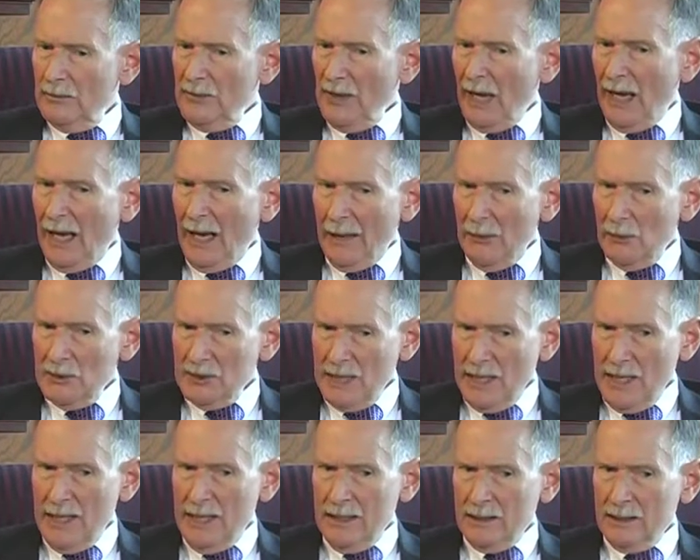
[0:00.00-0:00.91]
I was
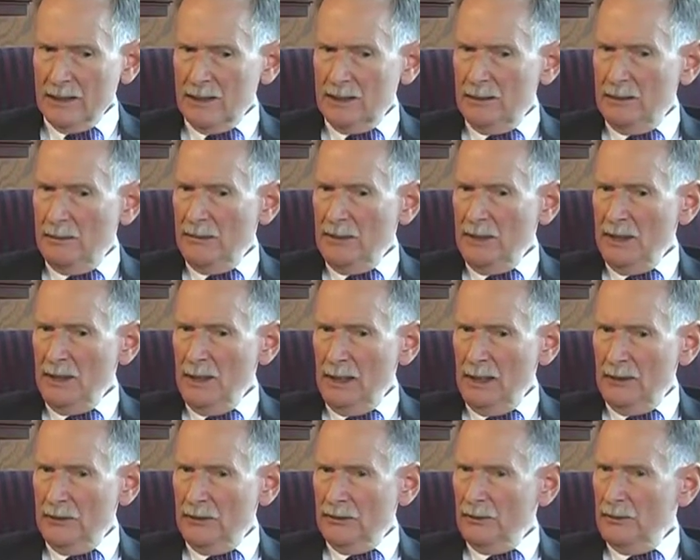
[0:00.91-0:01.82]
asked to be
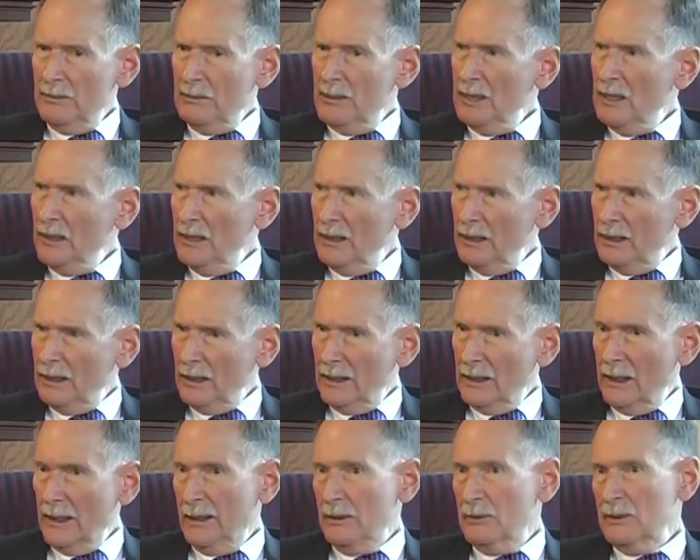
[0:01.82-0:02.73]
interim dean.
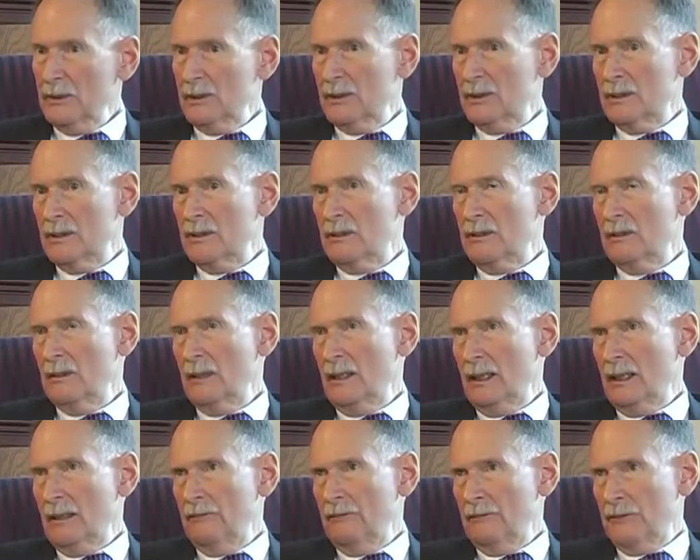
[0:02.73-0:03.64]
And I was
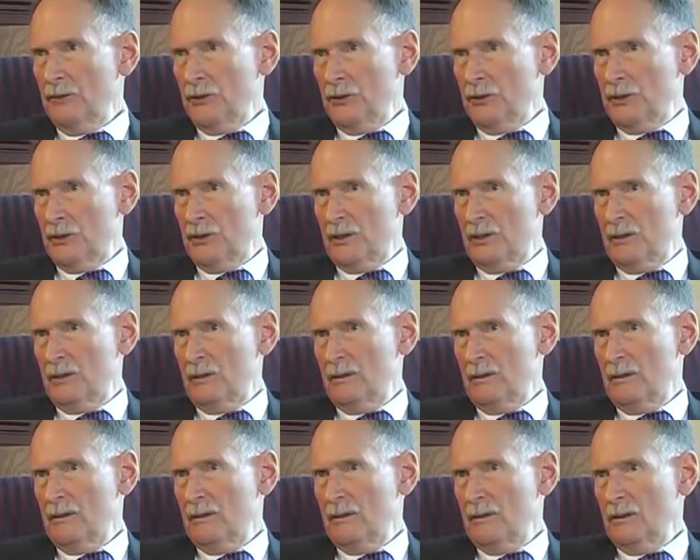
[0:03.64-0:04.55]
at first
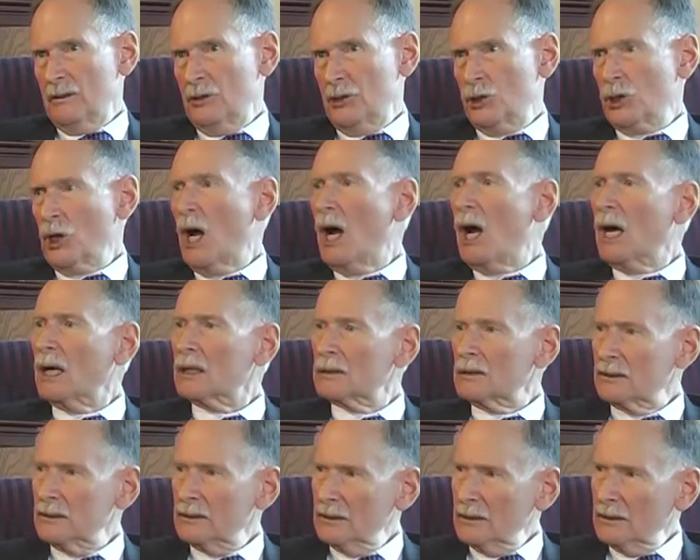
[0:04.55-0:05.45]

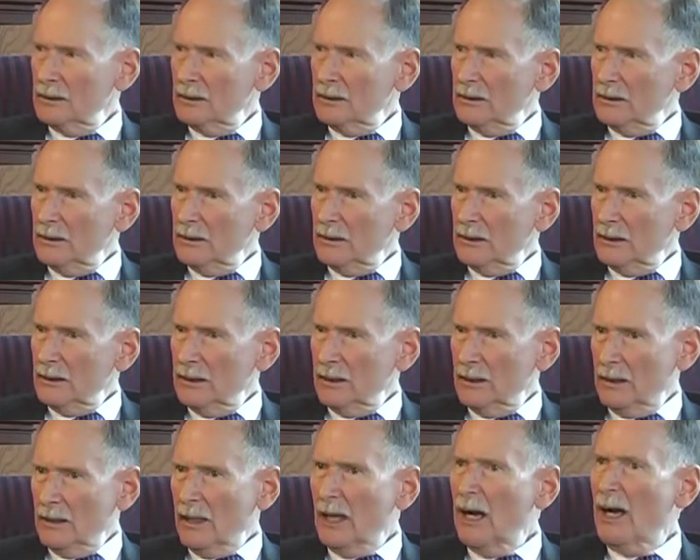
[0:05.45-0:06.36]
shocked,
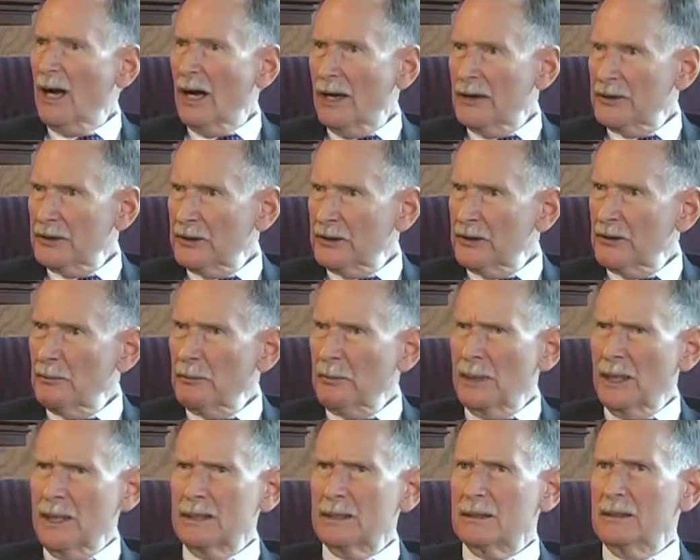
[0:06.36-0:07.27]
honored,
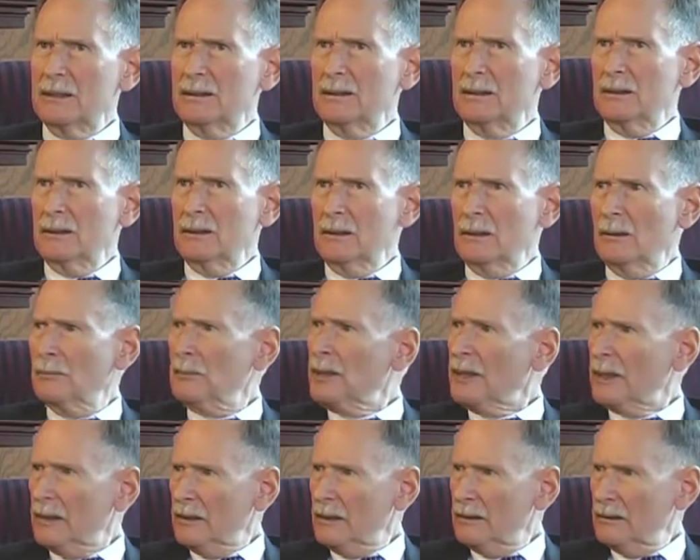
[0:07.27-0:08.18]
but a
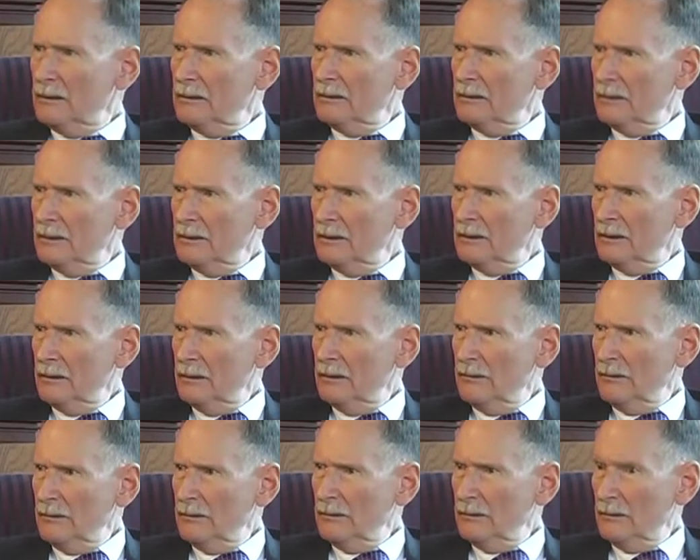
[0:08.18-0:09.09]
bit,
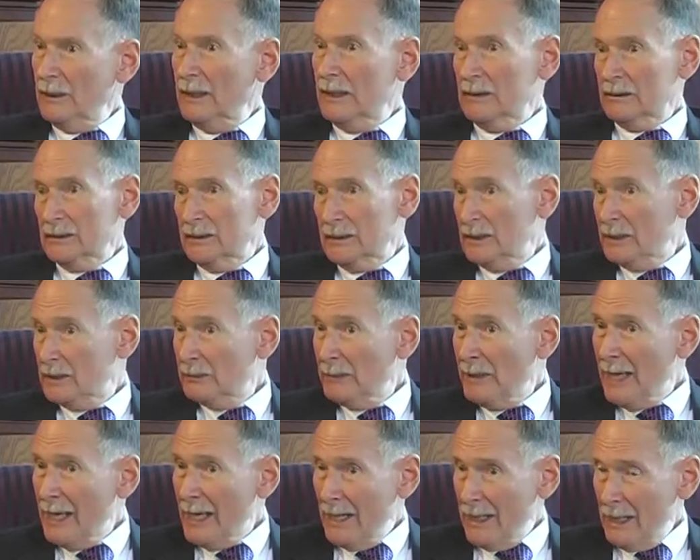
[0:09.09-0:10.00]
well,
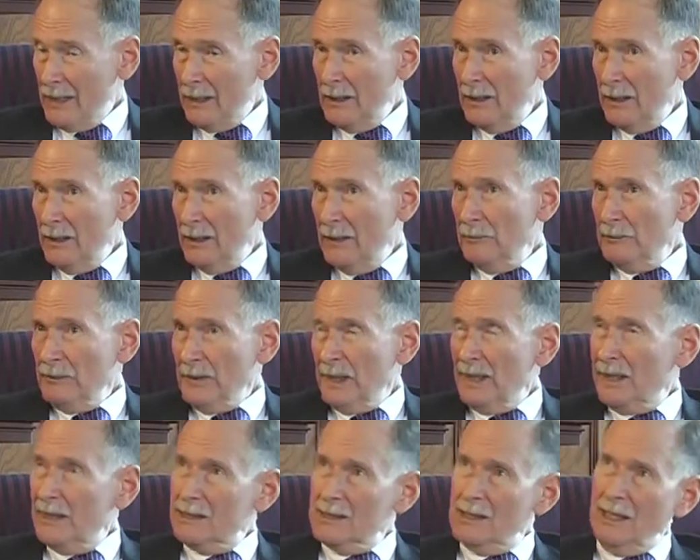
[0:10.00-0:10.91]
dismayed.
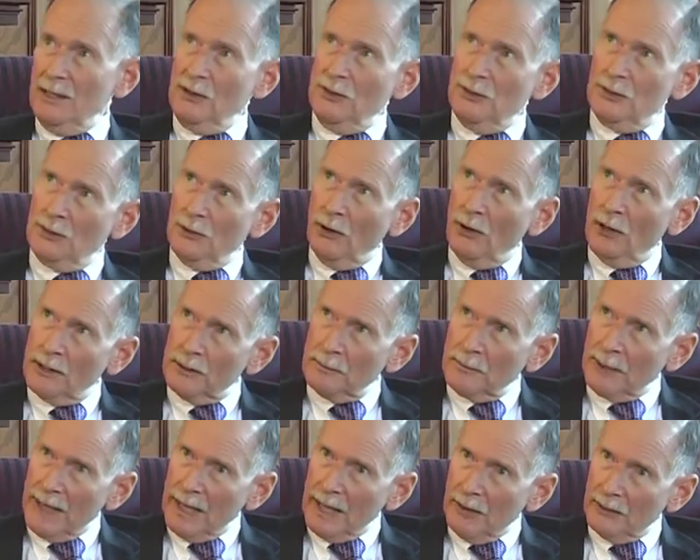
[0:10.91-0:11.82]
And as I thought
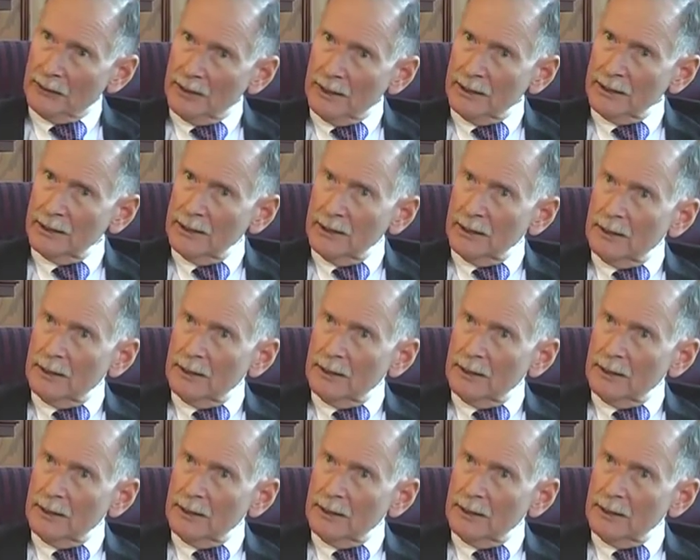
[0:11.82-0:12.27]
about it,